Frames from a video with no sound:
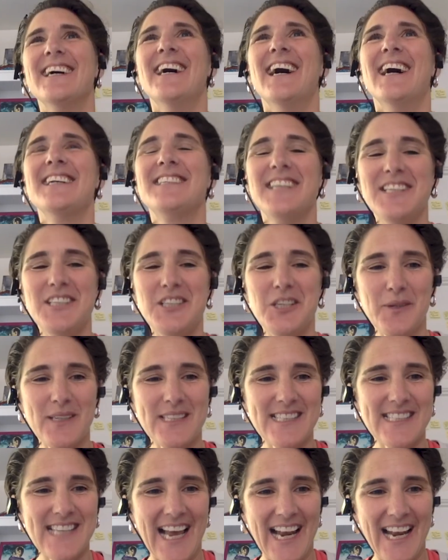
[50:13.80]
I, I, did
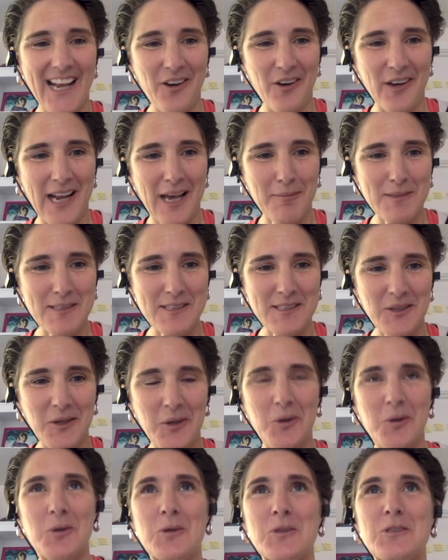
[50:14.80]
do a selling on
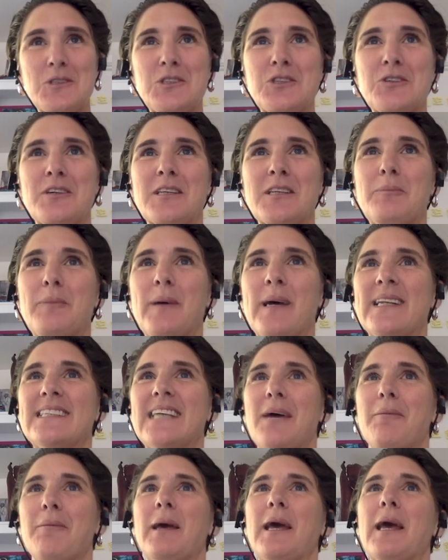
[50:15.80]
Amazon course during the
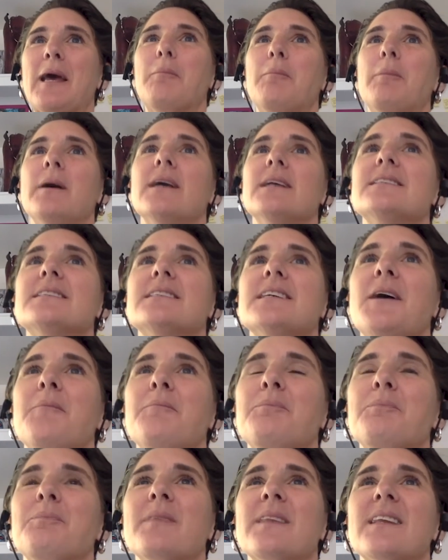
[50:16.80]
pandemic, but
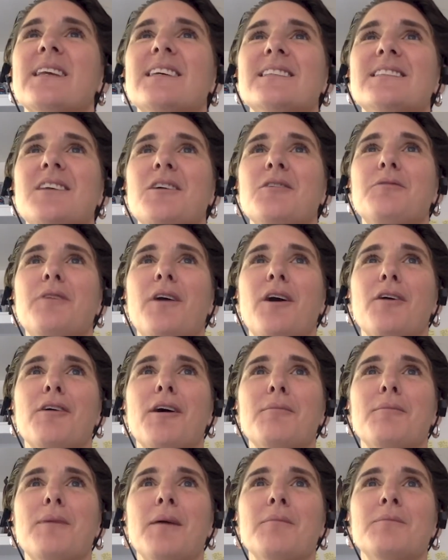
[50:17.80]
um, so
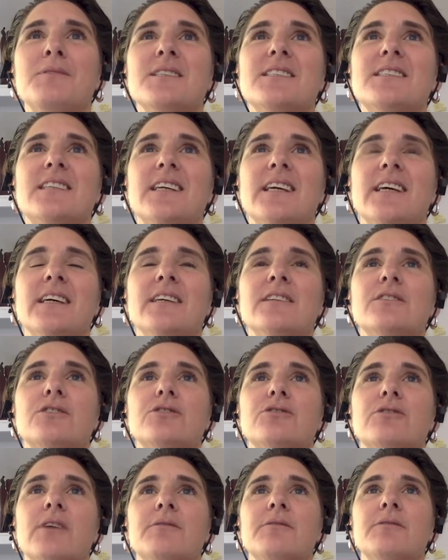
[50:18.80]
far I'm, I'm just sticking
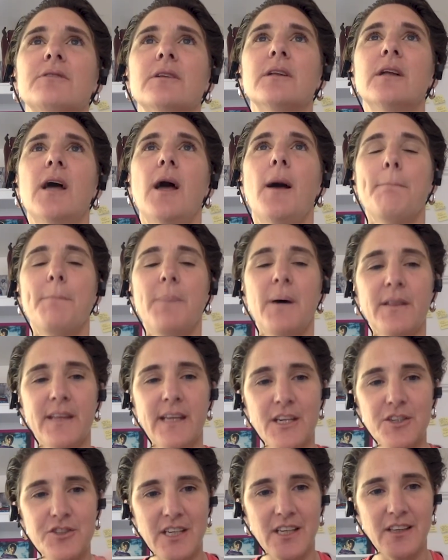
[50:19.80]
to travel.
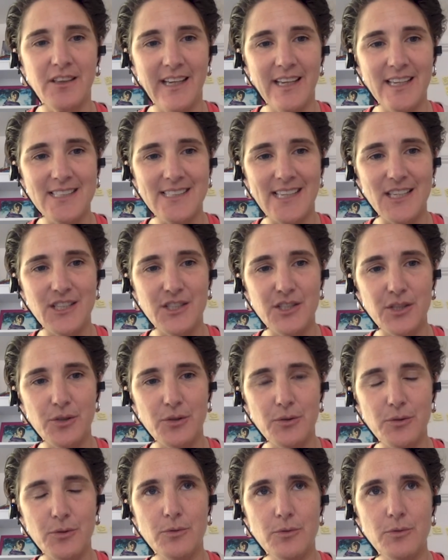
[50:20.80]
But the interesting thing is they
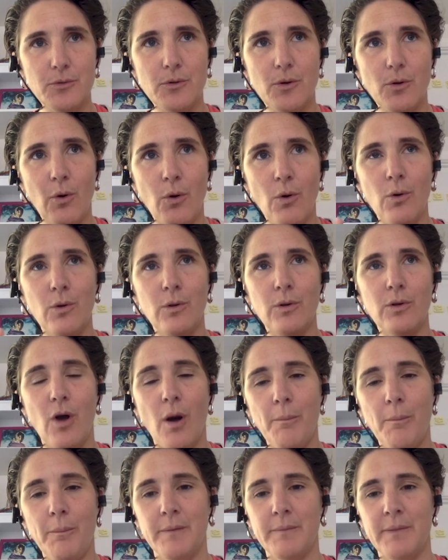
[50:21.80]
do
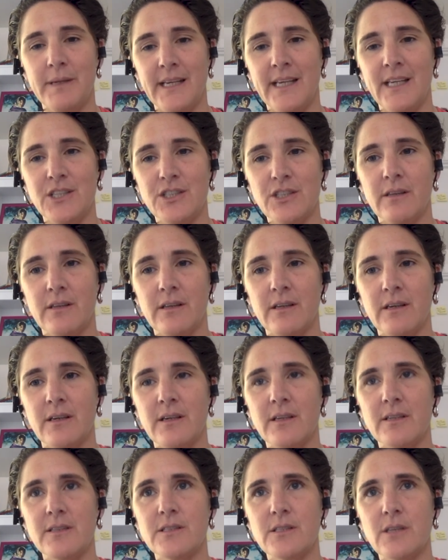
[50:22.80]
all complement each
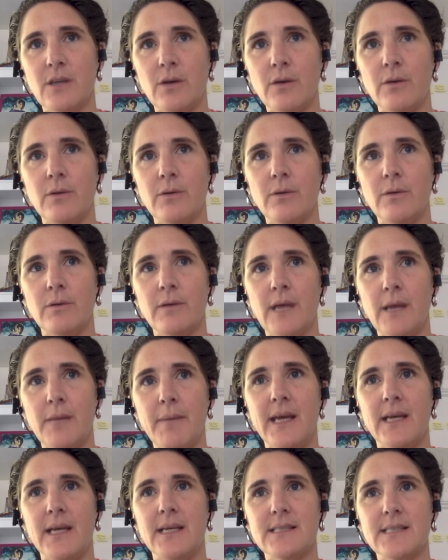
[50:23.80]
other, so
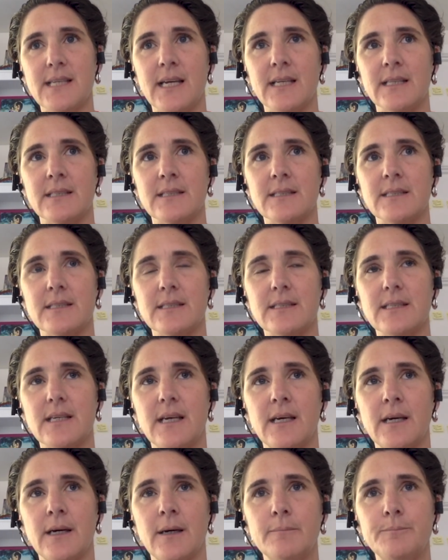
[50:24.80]
they make sense.
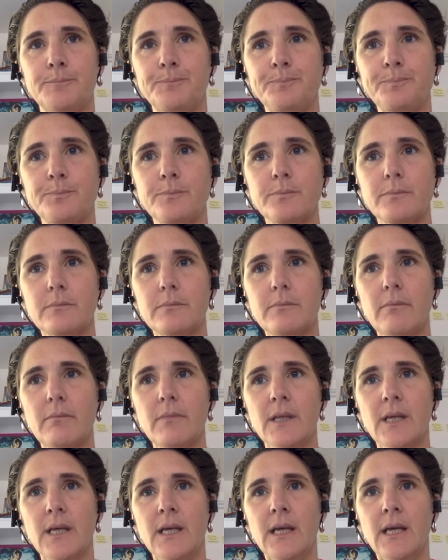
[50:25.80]
Um,
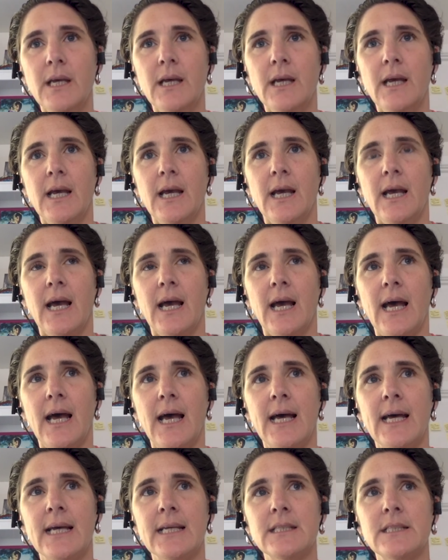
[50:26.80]

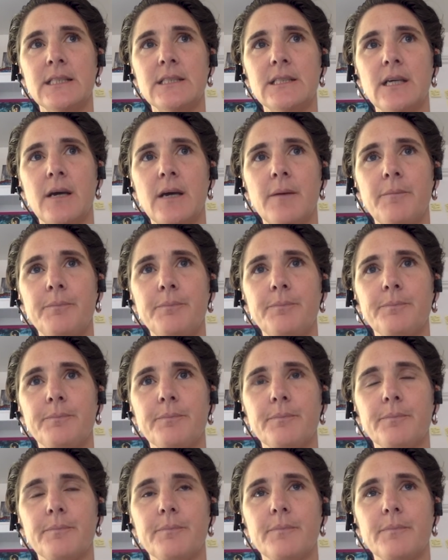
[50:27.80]
and
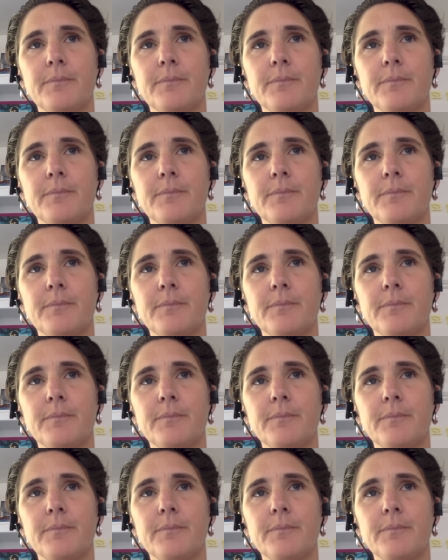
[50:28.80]
um,